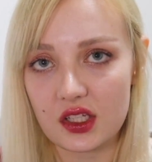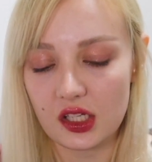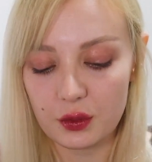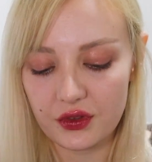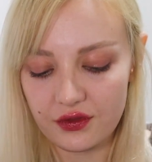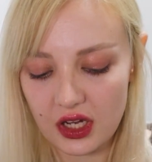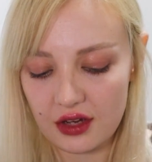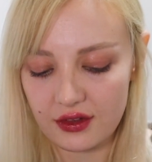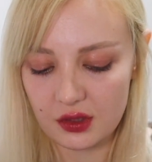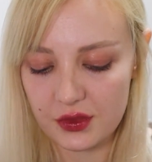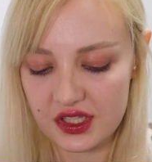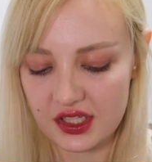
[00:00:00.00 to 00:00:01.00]
so number 5 and
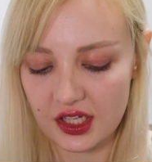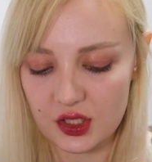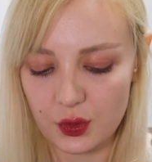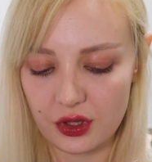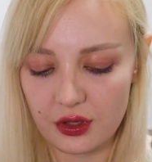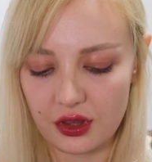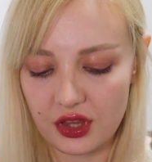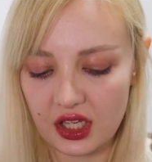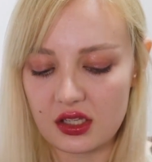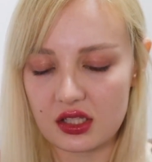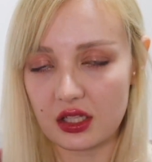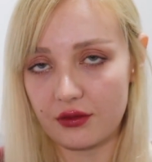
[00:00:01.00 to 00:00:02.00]
number 6 were the
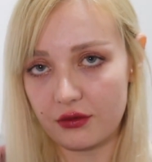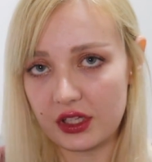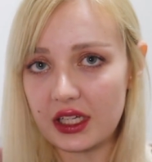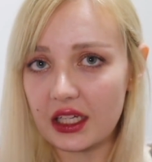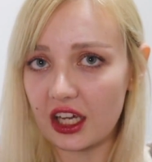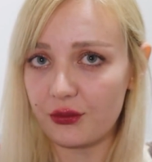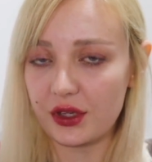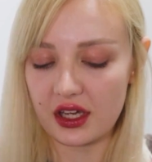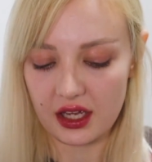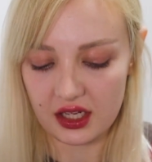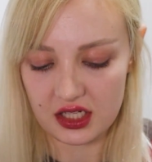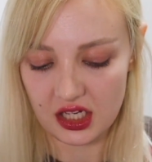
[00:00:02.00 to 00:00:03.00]
things that really gave me a
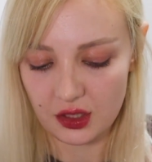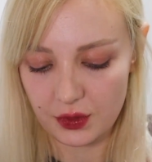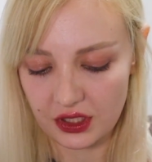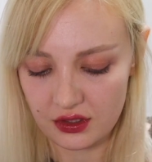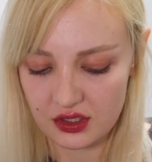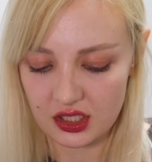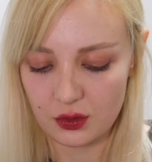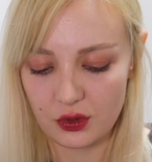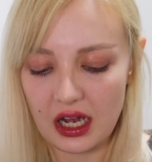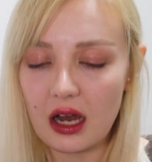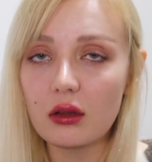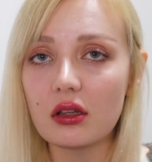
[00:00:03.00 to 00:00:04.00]
headache, because they
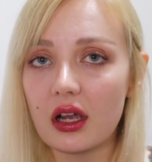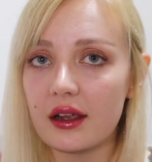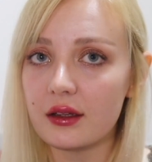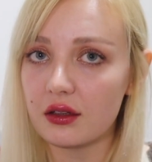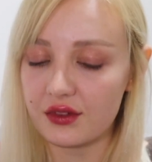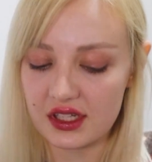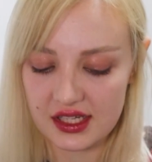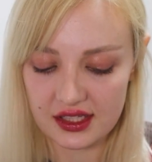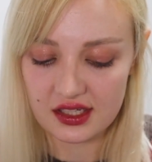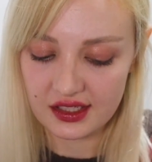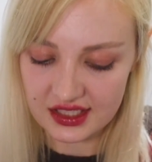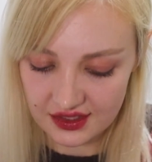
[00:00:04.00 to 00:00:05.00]
were outline of
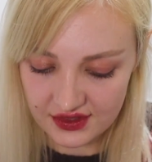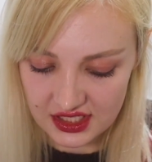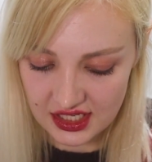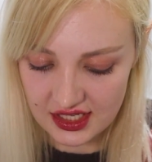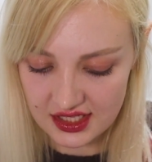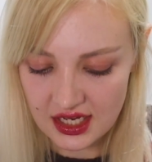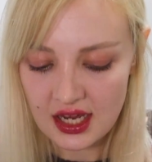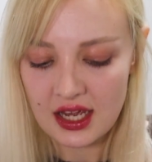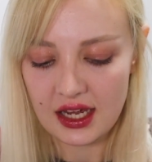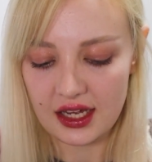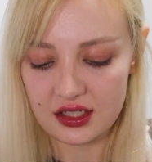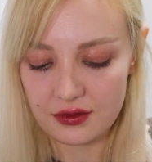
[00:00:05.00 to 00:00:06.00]
intended activities
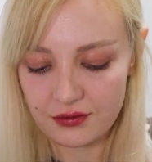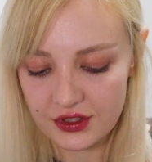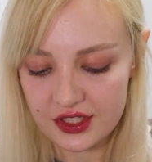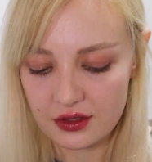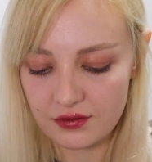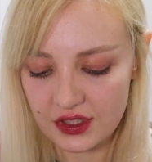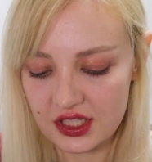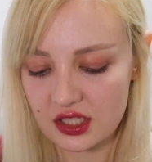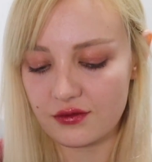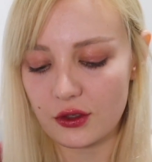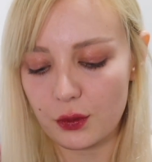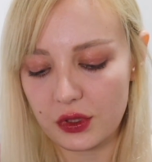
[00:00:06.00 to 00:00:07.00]
and a written reason
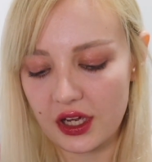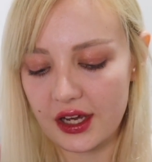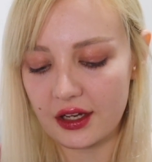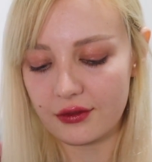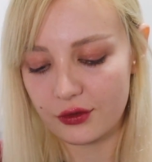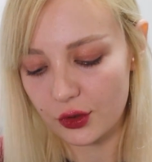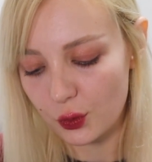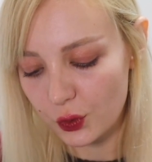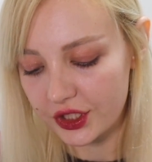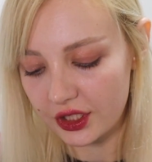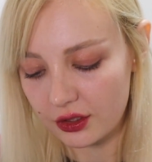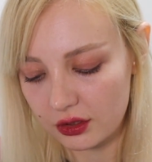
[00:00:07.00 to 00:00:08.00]
for applying for a
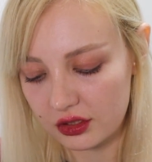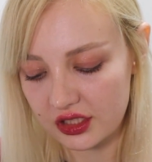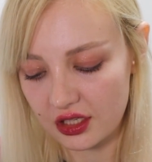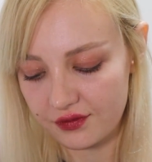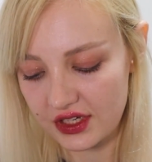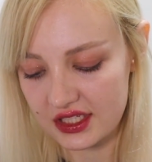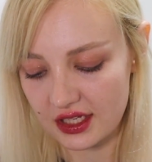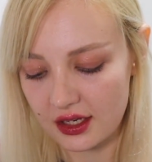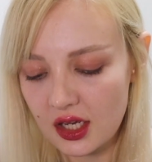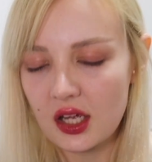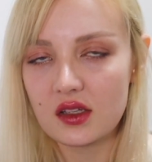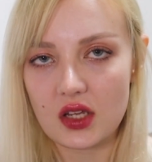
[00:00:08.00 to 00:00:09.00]
working holiday visa,
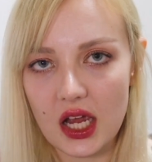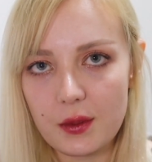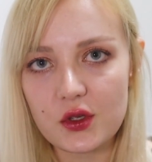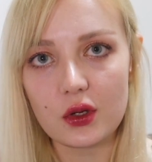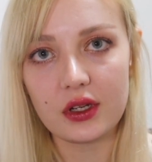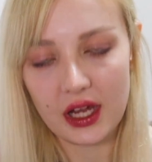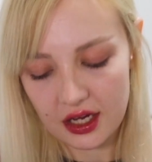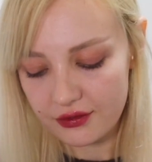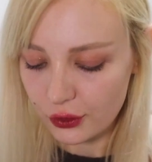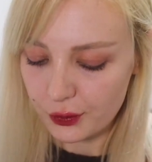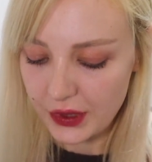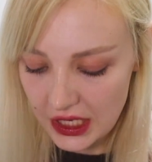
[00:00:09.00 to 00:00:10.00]
typed on
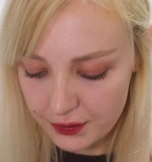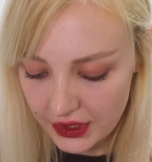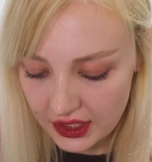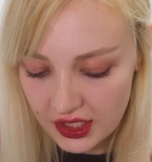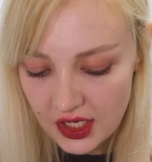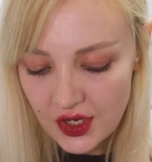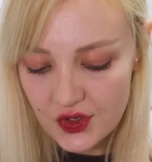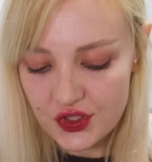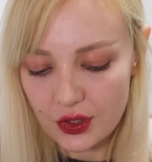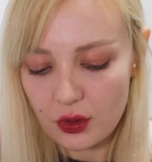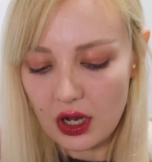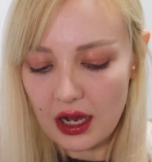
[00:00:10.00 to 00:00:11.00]
A4 paper.
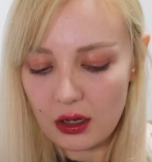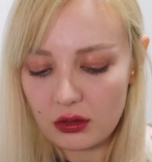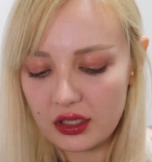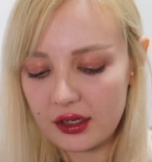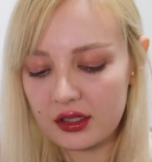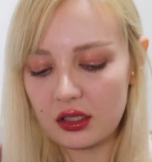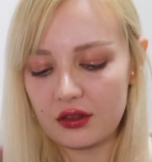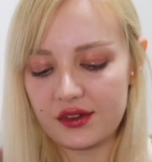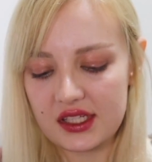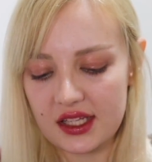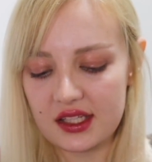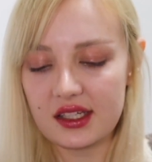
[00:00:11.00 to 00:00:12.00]
So outline of
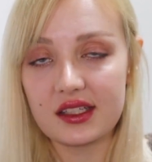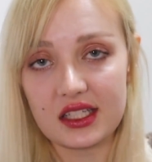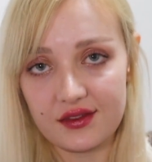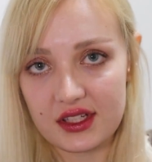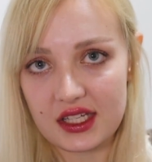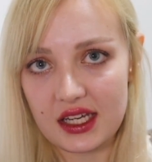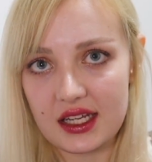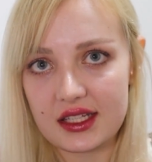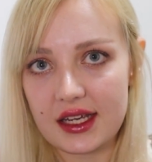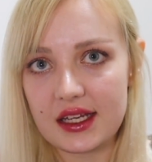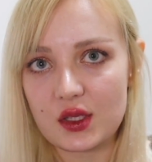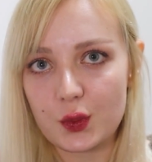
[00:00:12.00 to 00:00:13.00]
intended activities
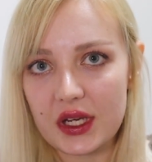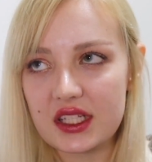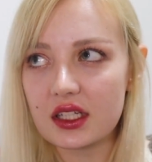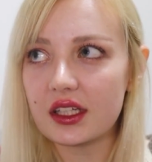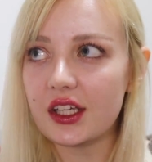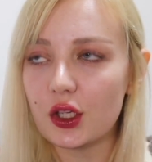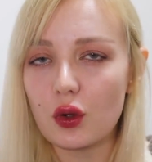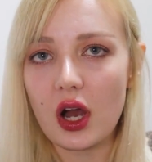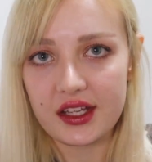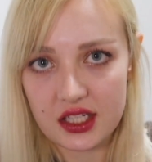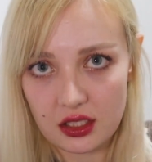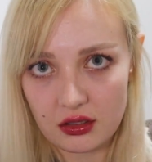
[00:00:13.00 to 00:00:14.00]
is basically your
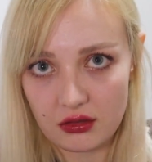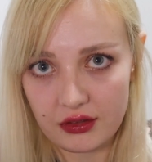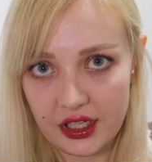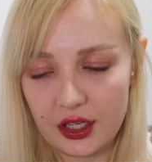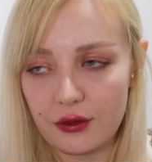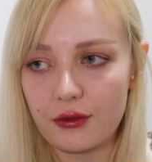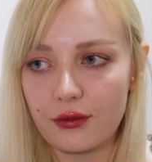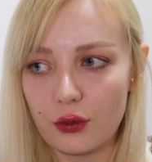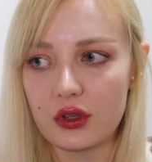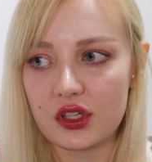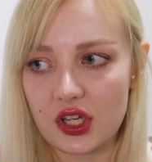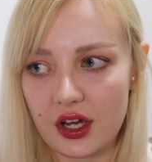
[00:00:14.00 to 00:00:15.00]
itinerary for
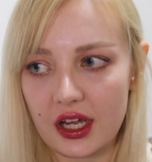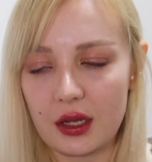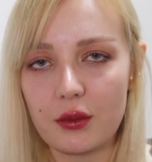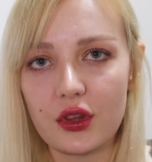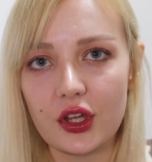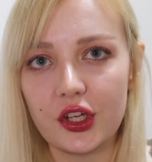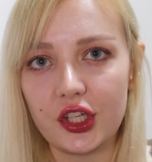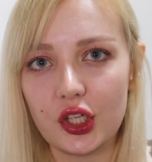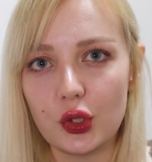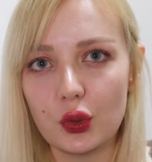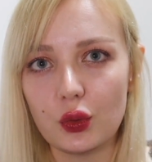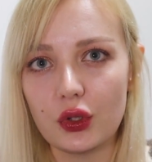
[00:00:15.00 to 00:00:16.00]
the time that
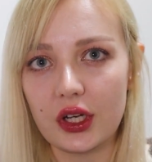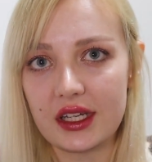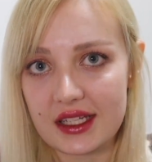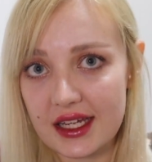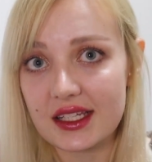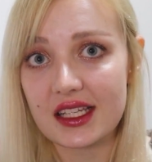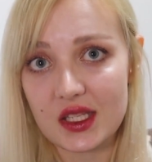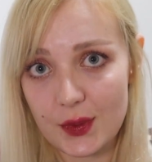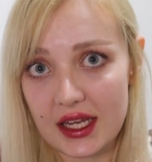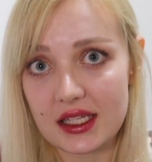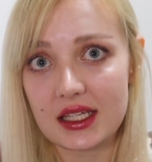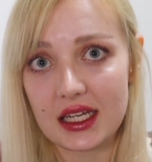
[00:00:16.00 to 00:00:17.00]
you intend to
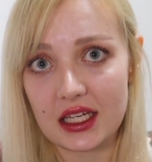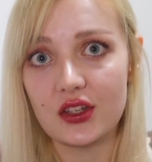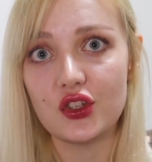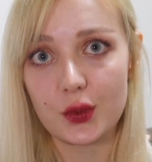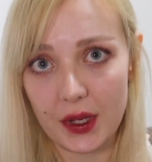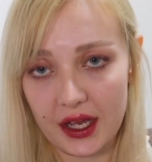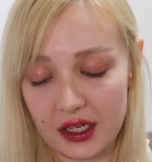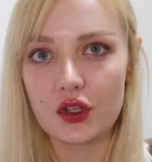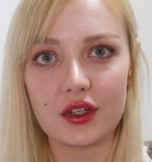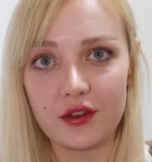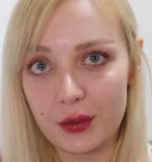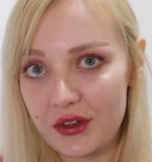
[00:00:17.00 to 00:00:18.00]
spend in Japan.
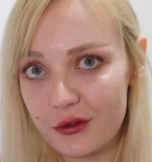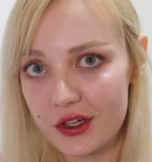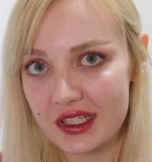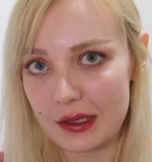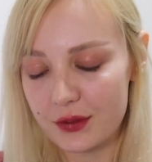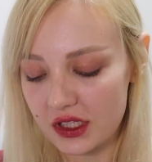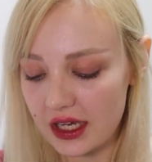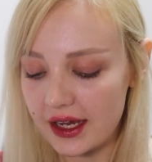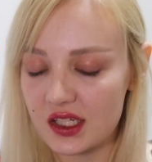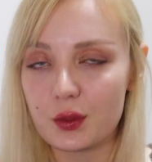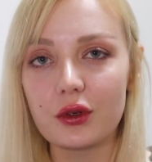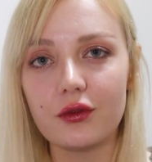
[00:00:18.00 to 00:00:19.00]
So for me, for example, I
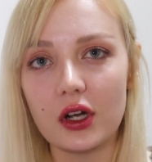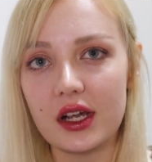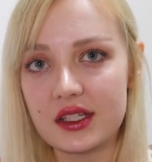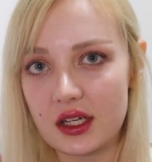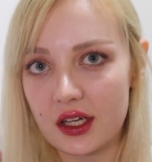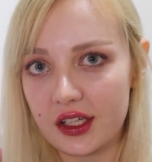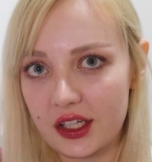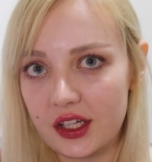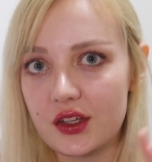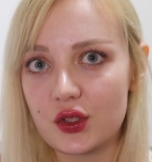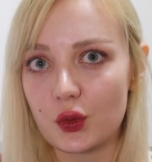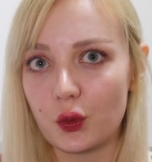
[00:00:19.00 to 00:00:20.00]
had to provide a
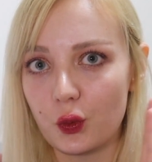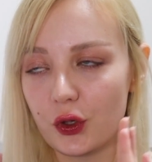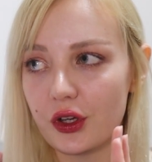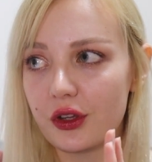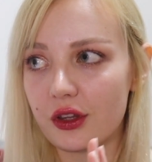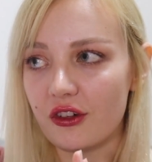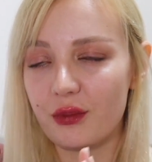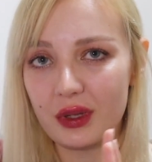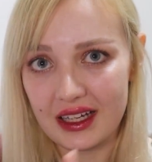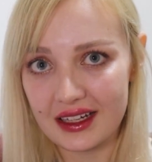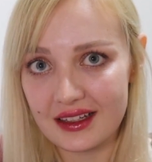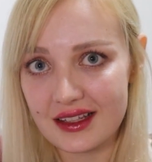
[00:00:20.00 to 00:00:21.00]
year's worth of
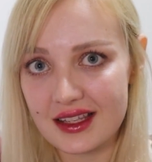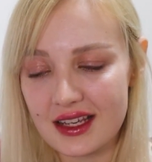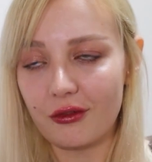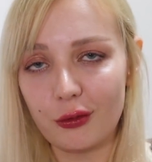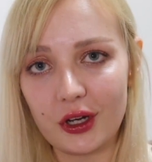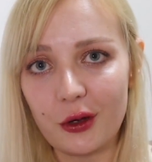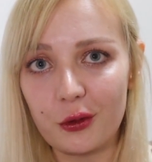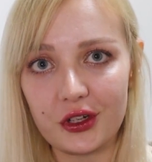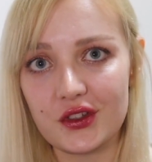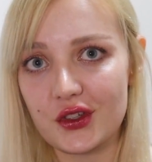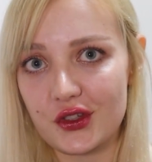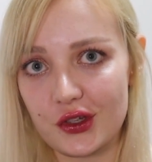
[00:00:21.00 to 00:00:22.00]
plans of what I
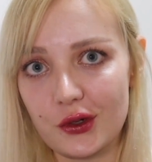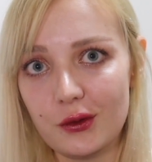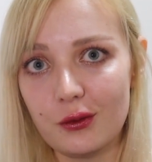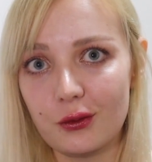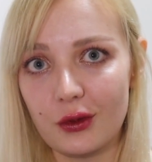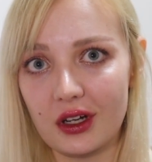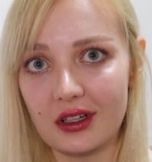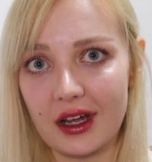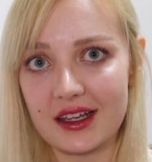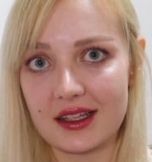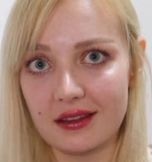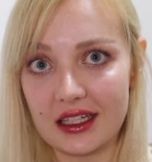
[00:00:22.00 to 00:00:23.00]
wanted to do while
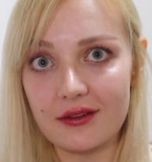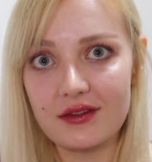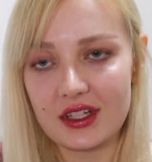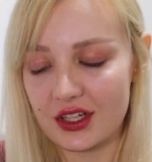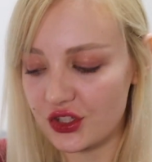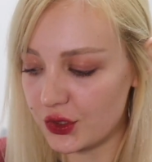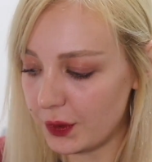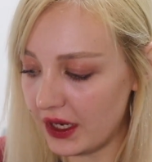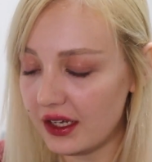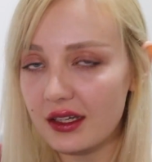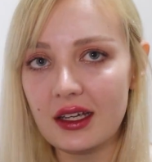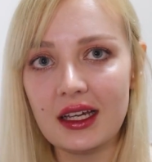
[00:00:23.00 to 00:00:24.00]
I lived in
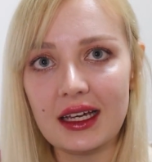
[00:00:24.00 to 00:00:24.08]
Japan.